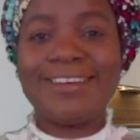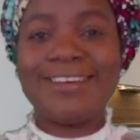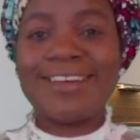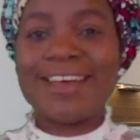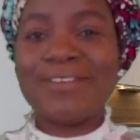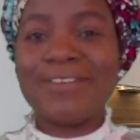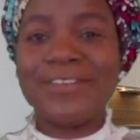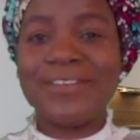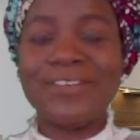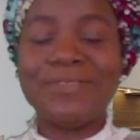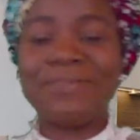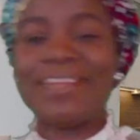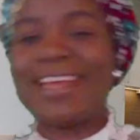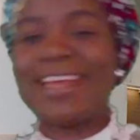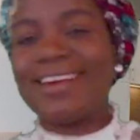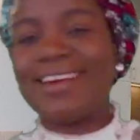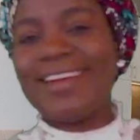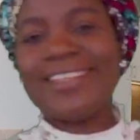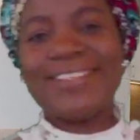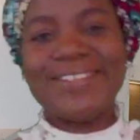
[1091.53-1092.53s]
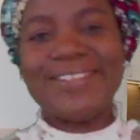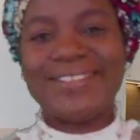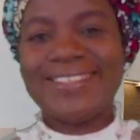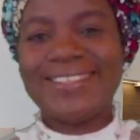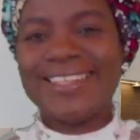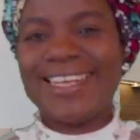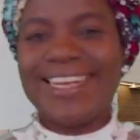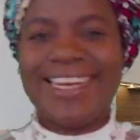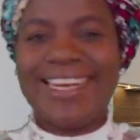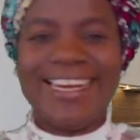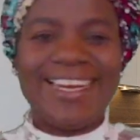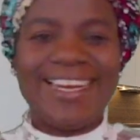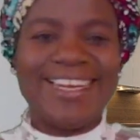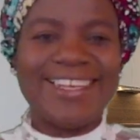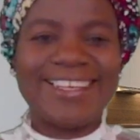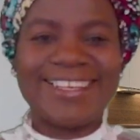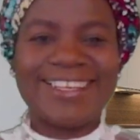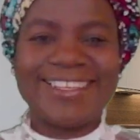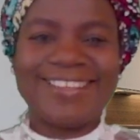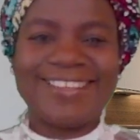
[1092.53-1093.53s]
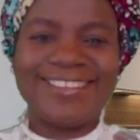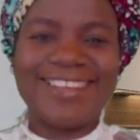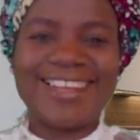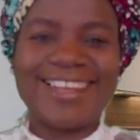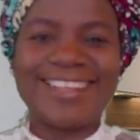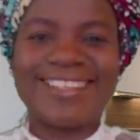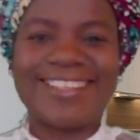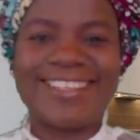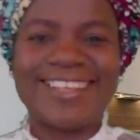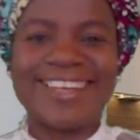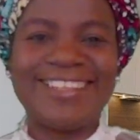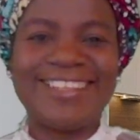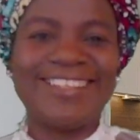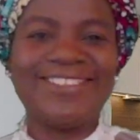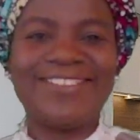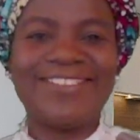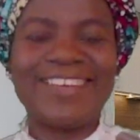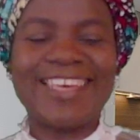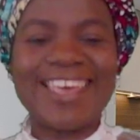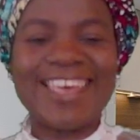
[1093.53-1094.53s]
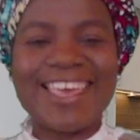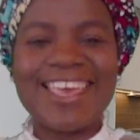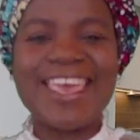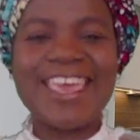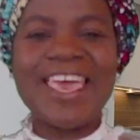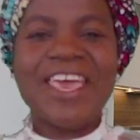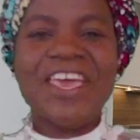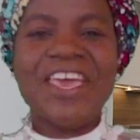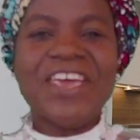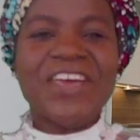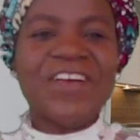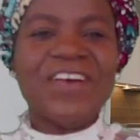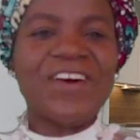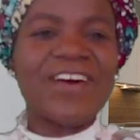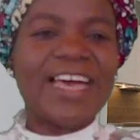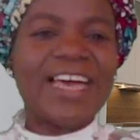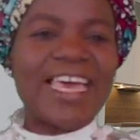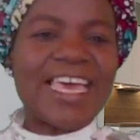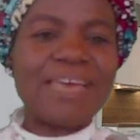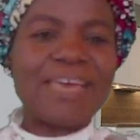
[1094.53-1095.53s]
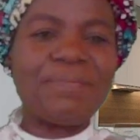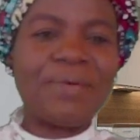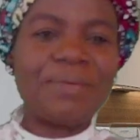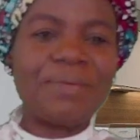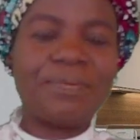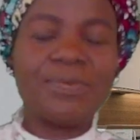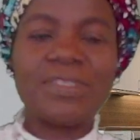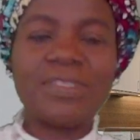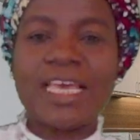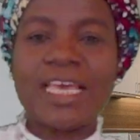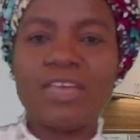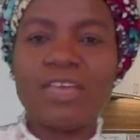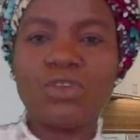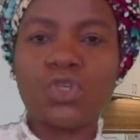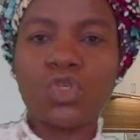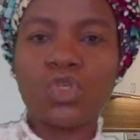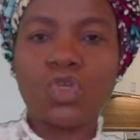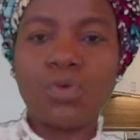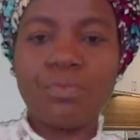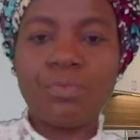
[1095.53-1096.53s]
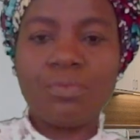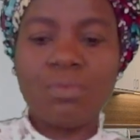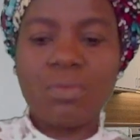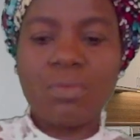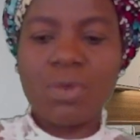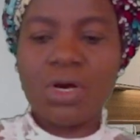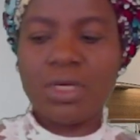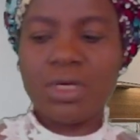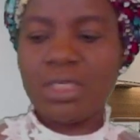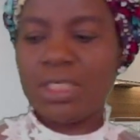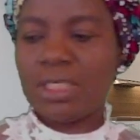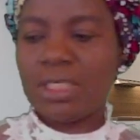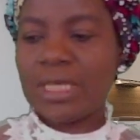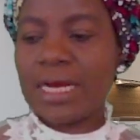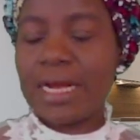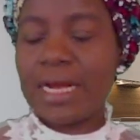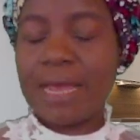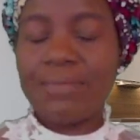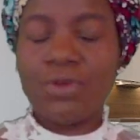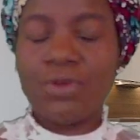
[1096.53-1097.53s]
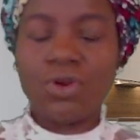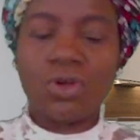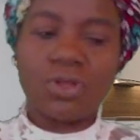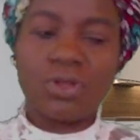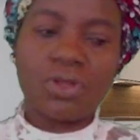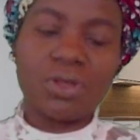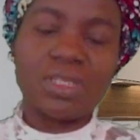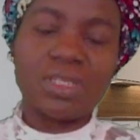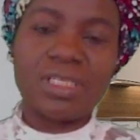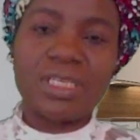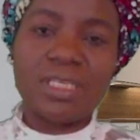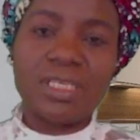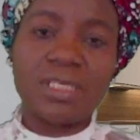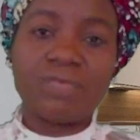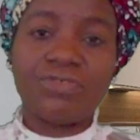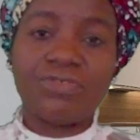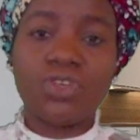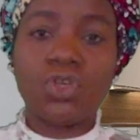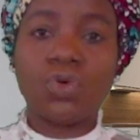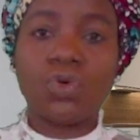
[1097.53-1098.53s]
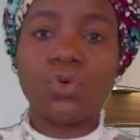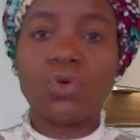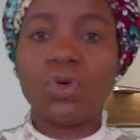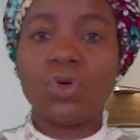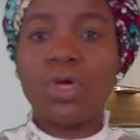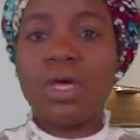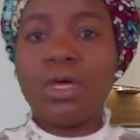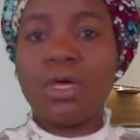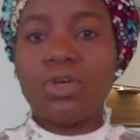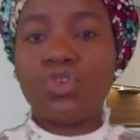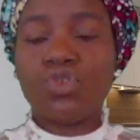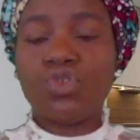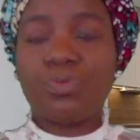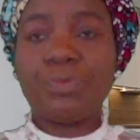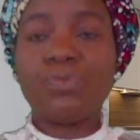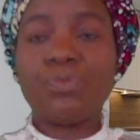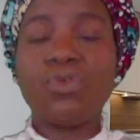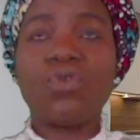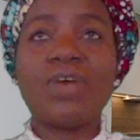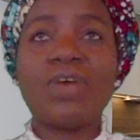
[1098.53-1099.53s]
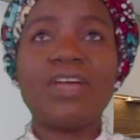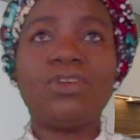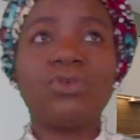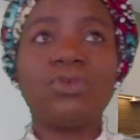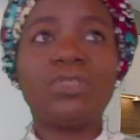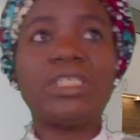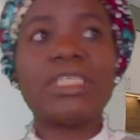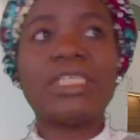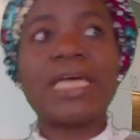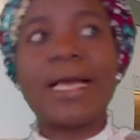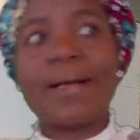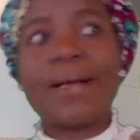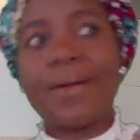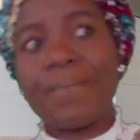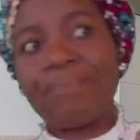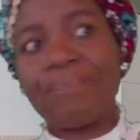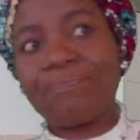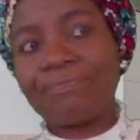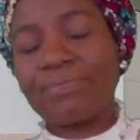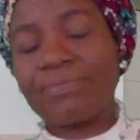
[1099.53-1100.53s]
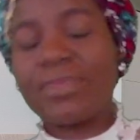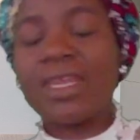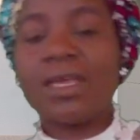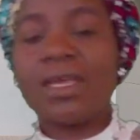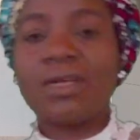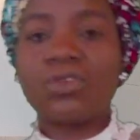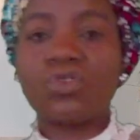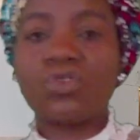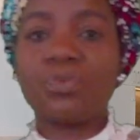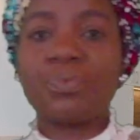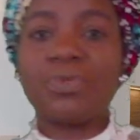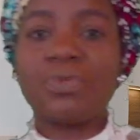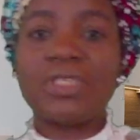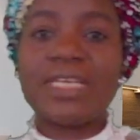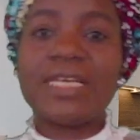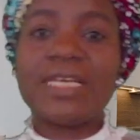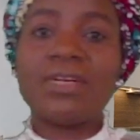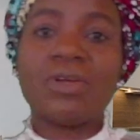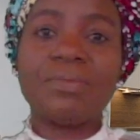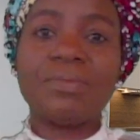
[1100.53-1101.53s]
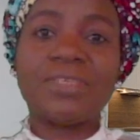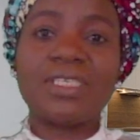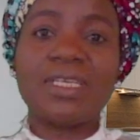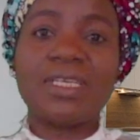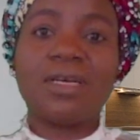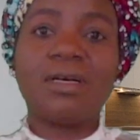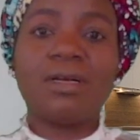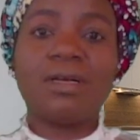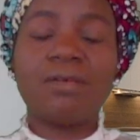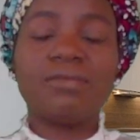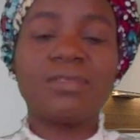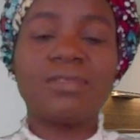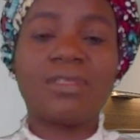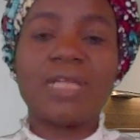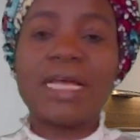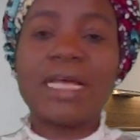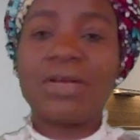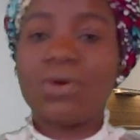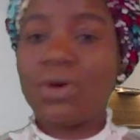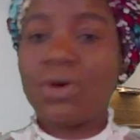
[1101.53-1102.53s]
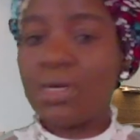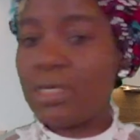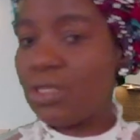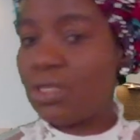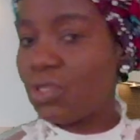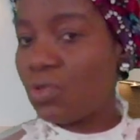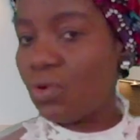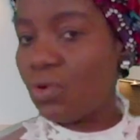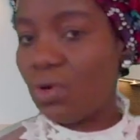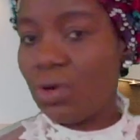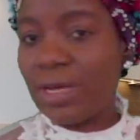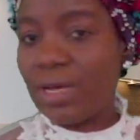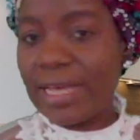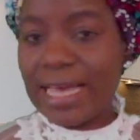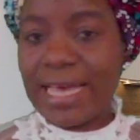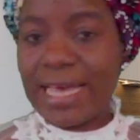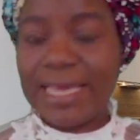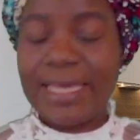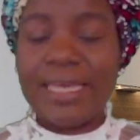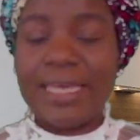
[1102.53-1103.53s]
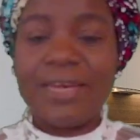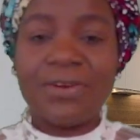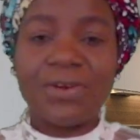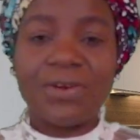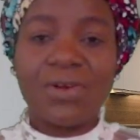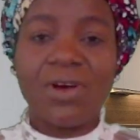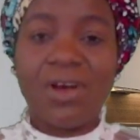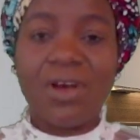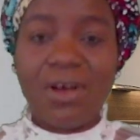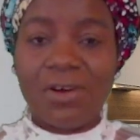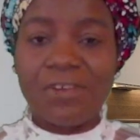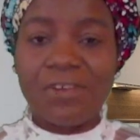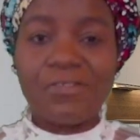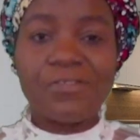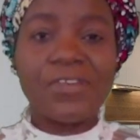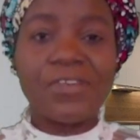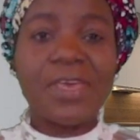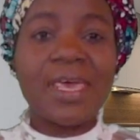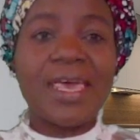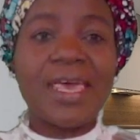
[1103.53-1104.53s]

I'm going to be directing to that link, to that channel, okay? Okay, people, thank you so much. Let me know your thoughts in this video. Should people go and do charm to protect themselves, that God is no longer enough?